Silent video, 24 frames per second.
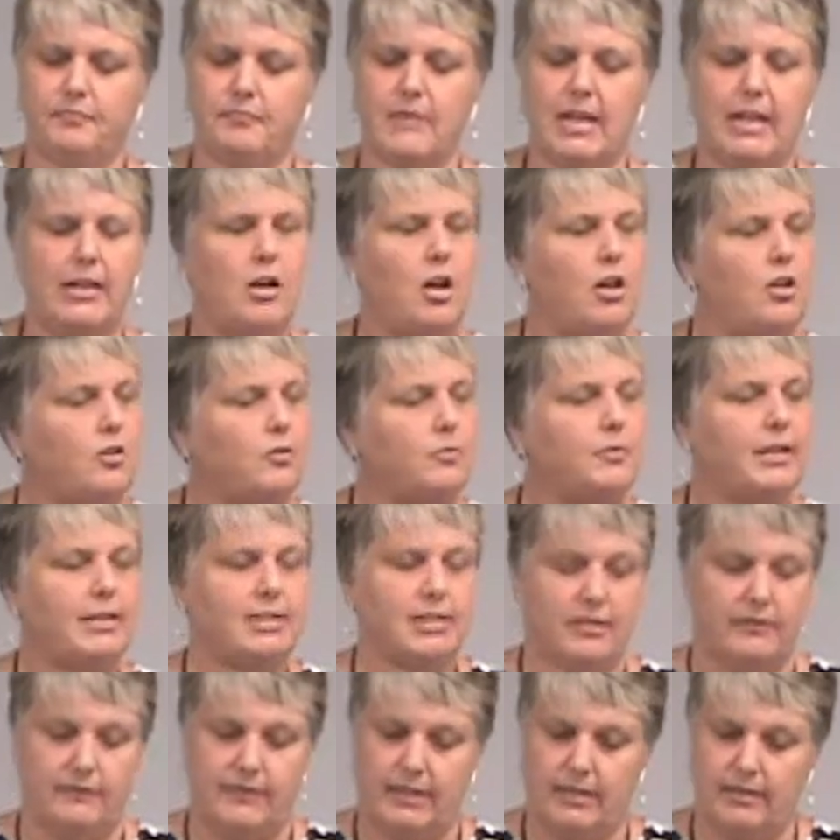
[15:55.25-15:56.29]
And all the
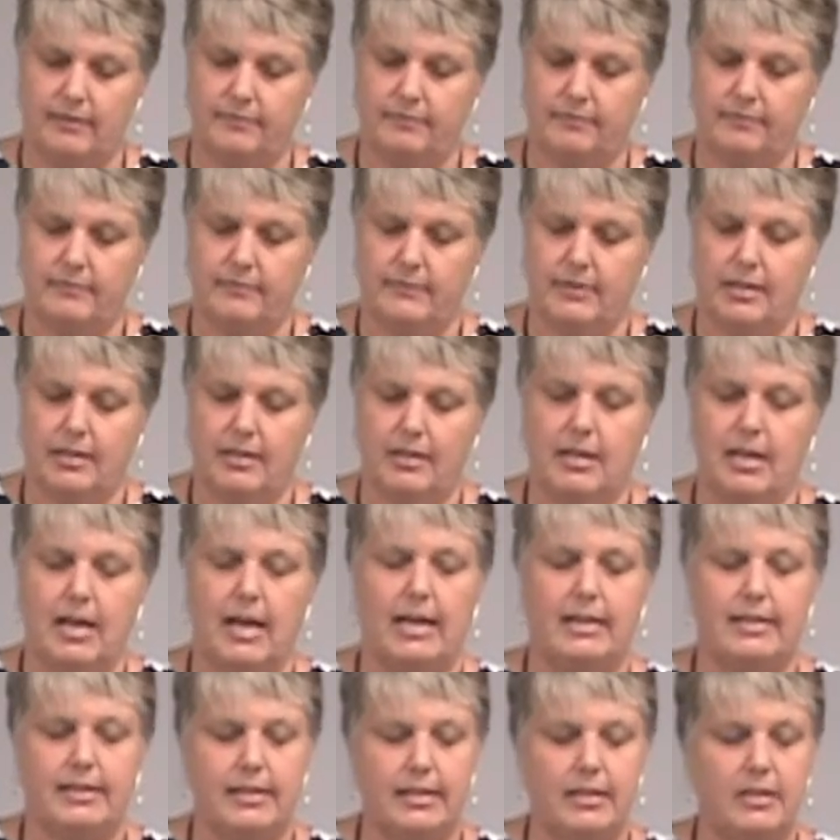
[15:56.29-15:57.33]
rest of it,
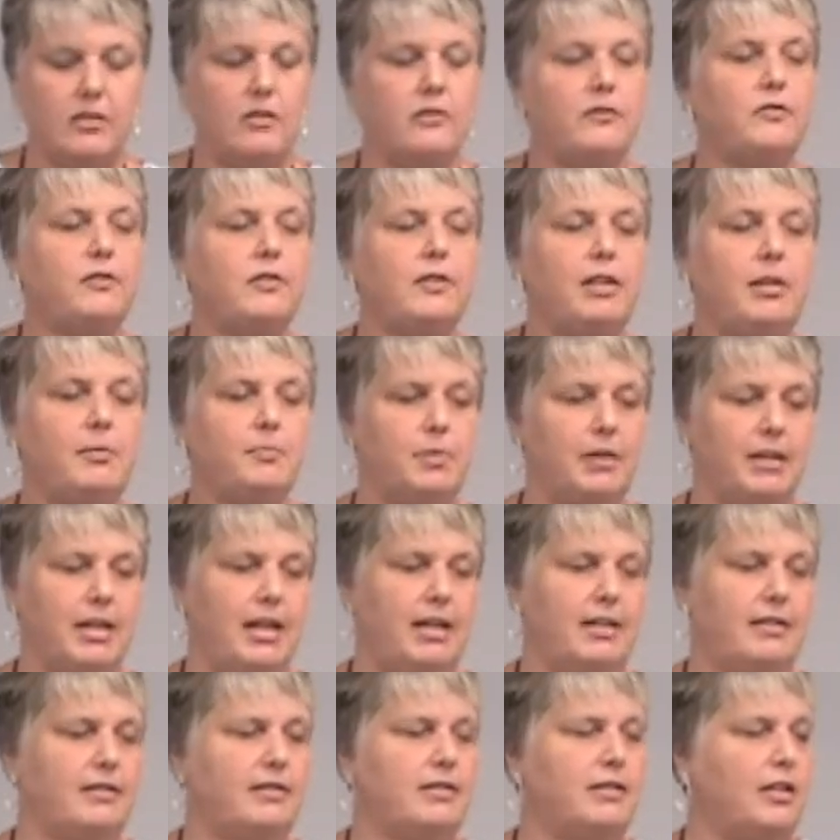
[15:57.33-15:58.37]
I tearfully
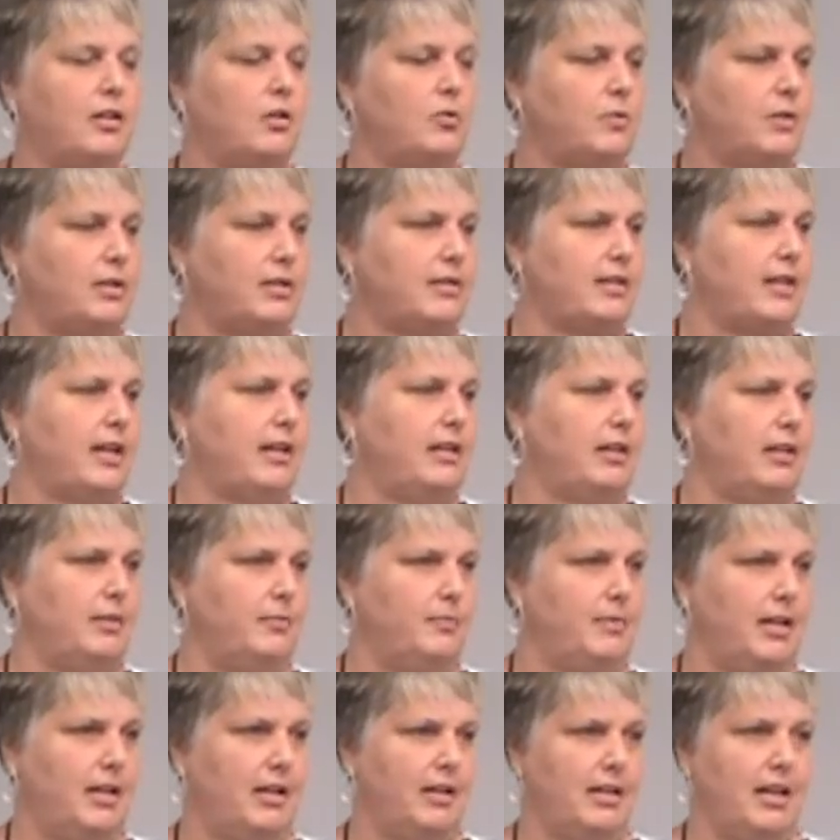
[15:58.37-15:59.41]
placed in a recycling
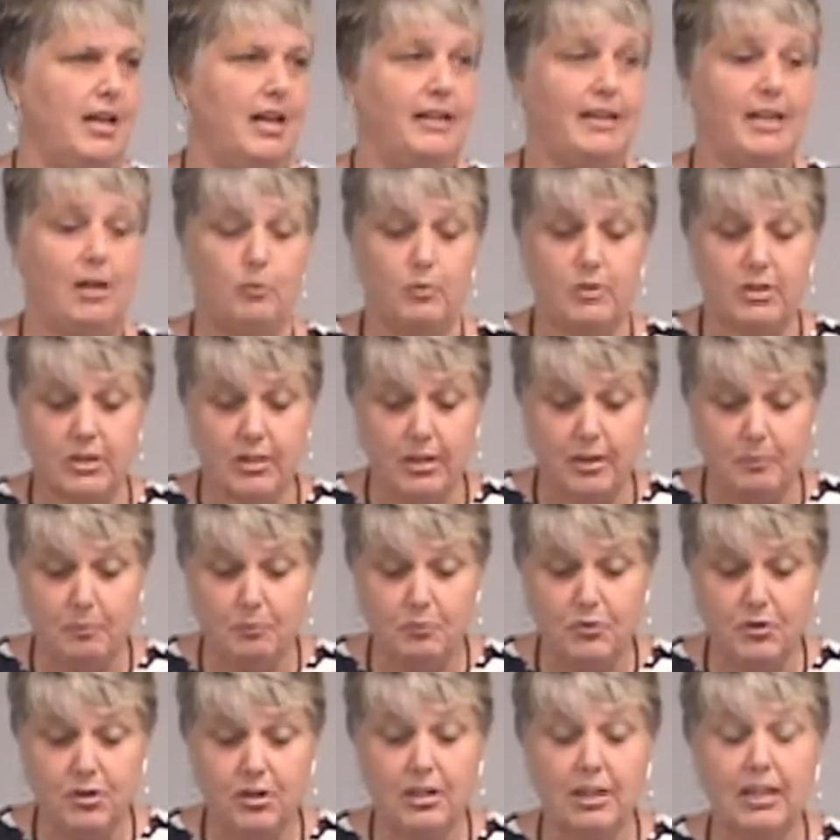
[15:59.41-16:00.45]
bin that was
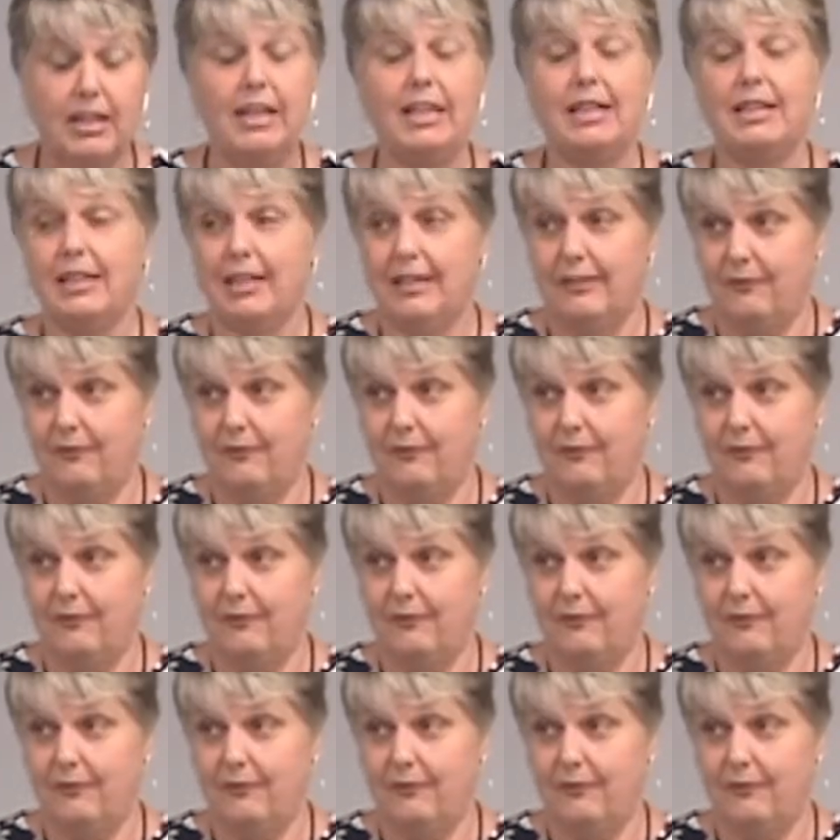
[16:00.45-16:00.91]
completely